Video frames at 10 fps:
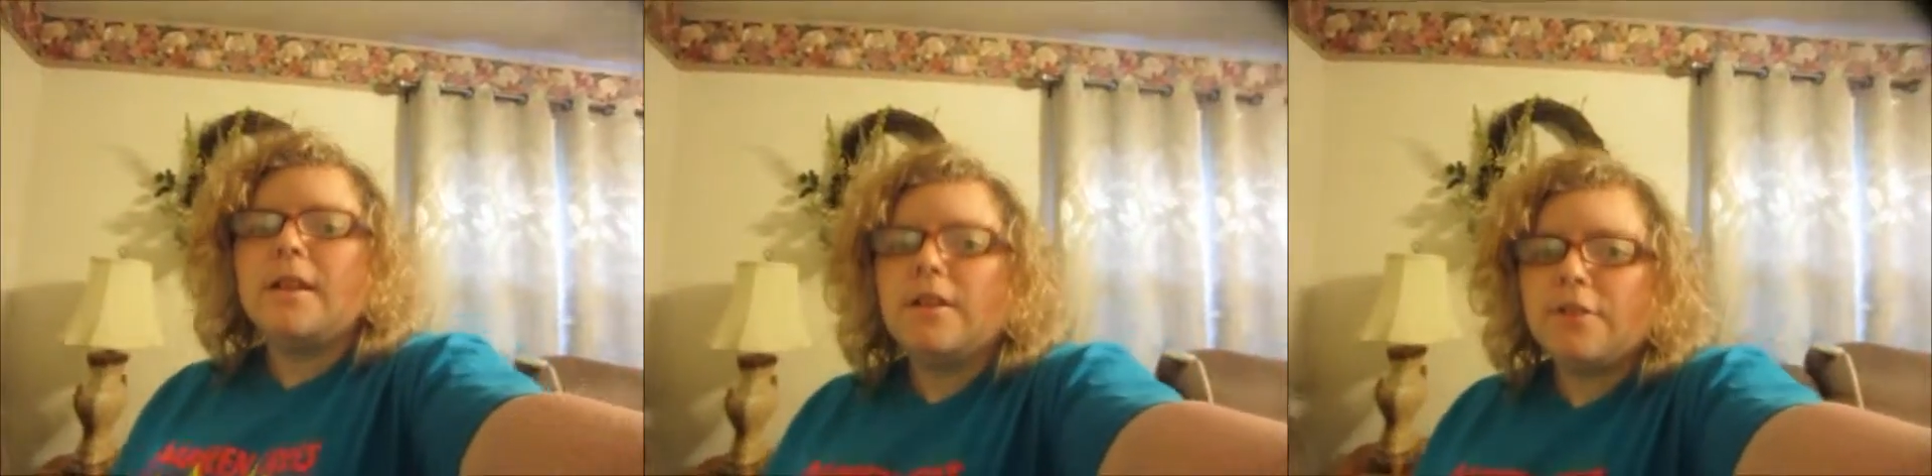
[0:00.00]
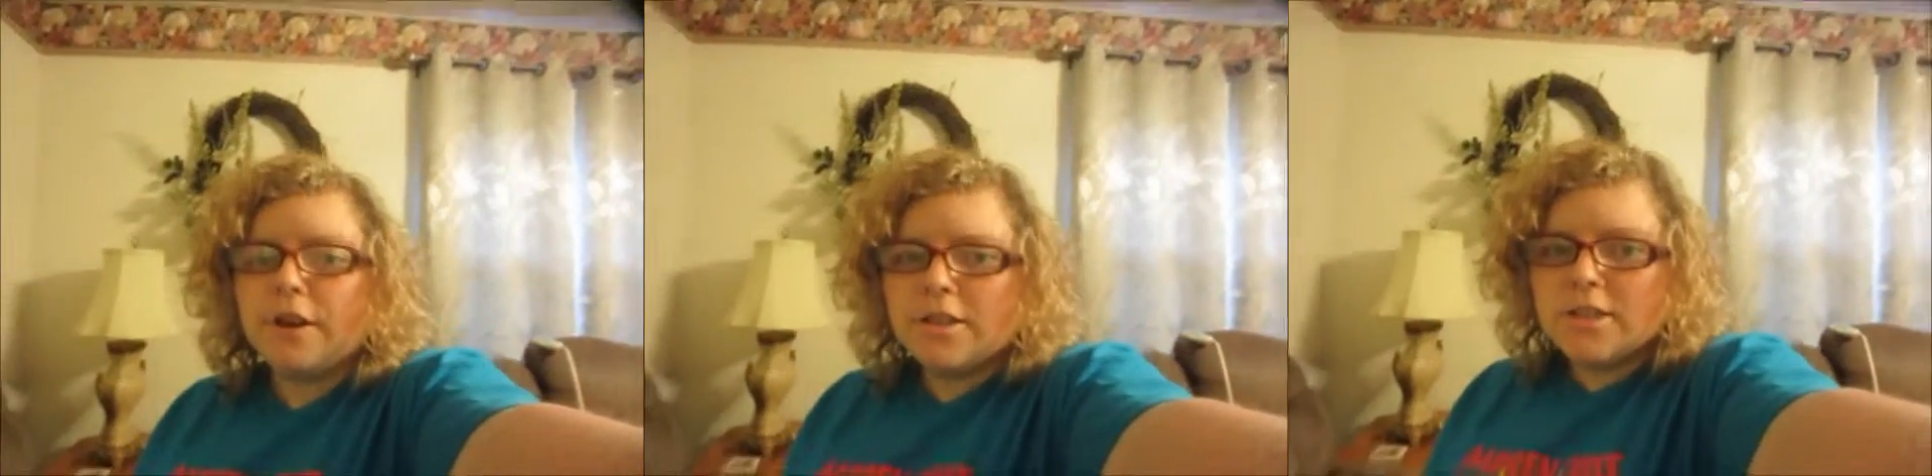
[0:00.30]
And
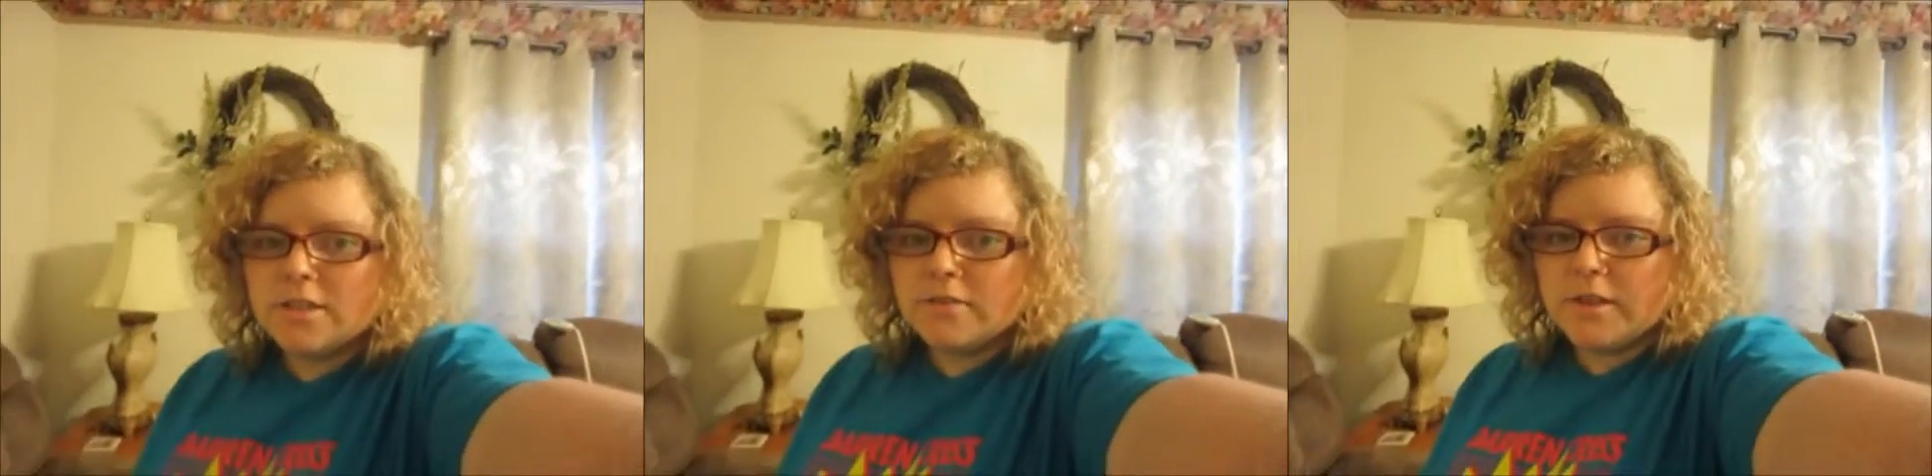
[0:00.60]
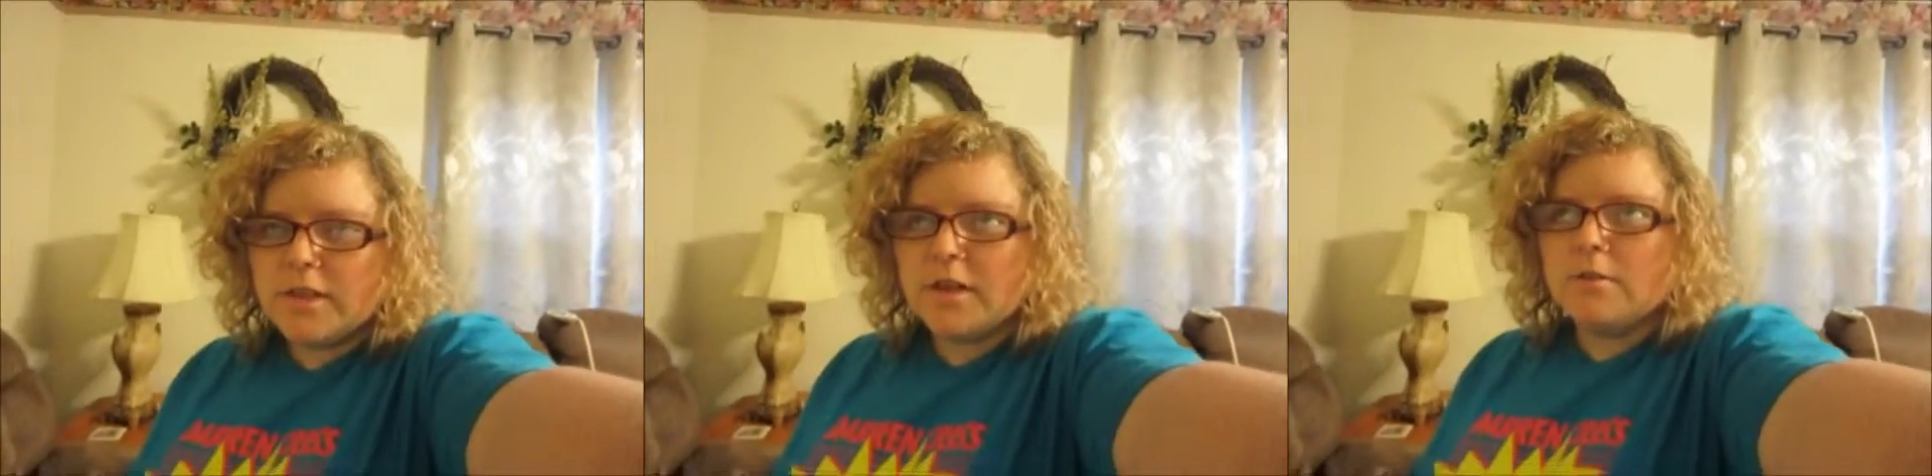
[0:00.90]
Thursday's
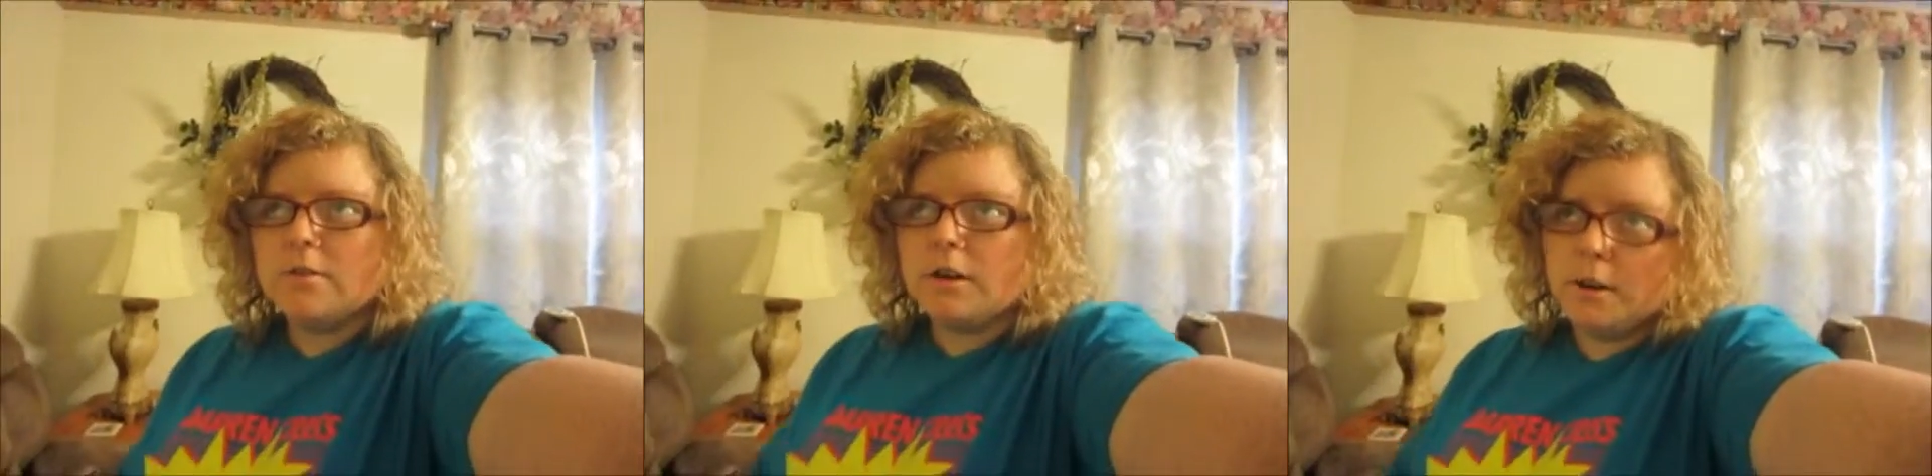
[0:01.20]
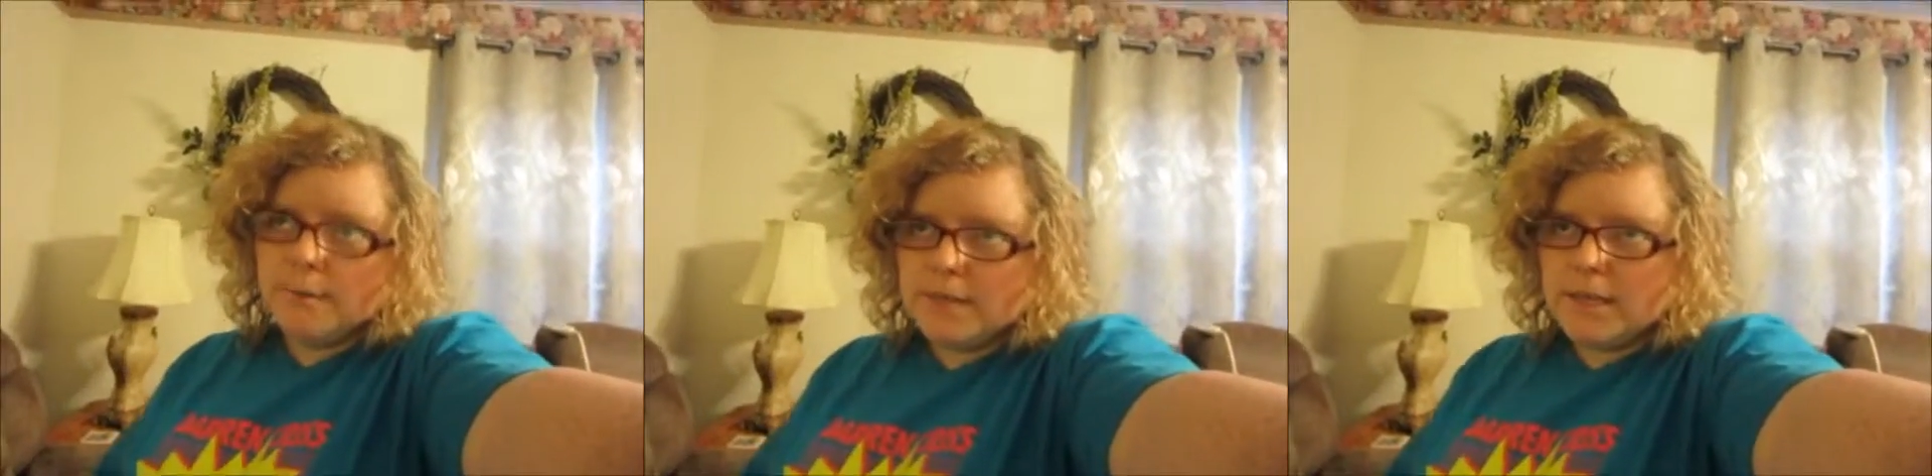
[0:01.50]
video has
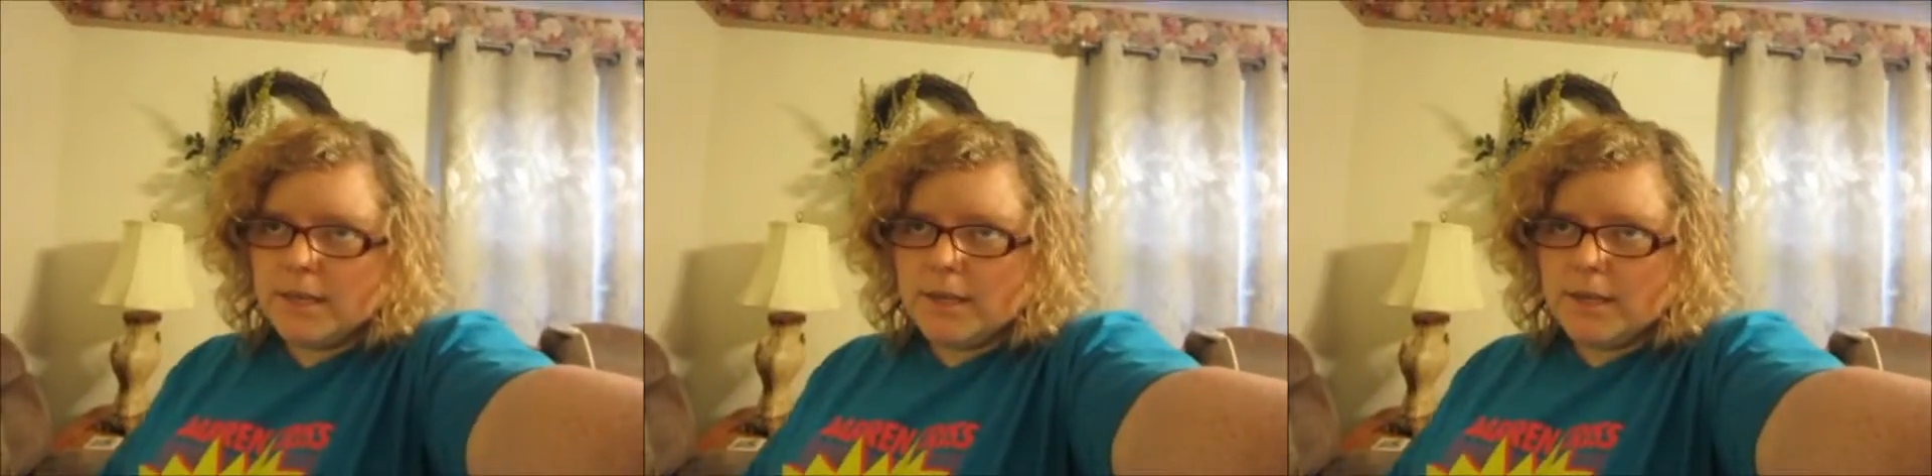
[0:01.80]
already been taken